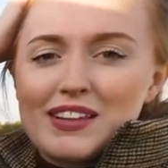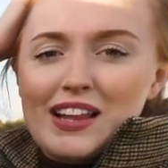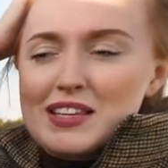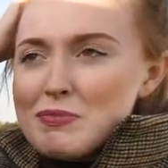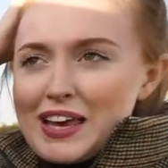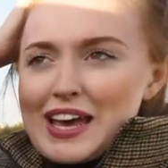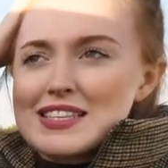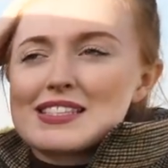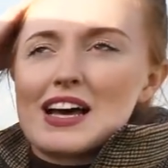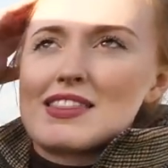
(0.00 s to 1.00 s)
That's my guess,
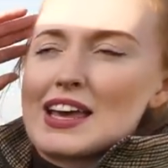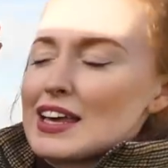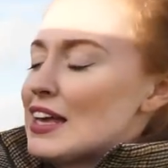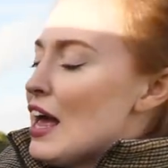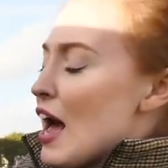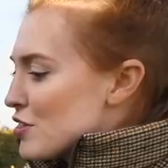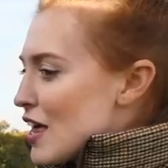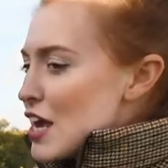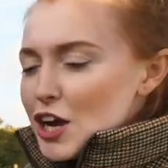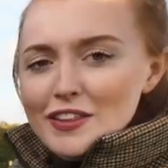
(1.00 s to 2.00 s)
I think.
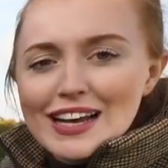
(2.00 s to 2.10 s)
There you go,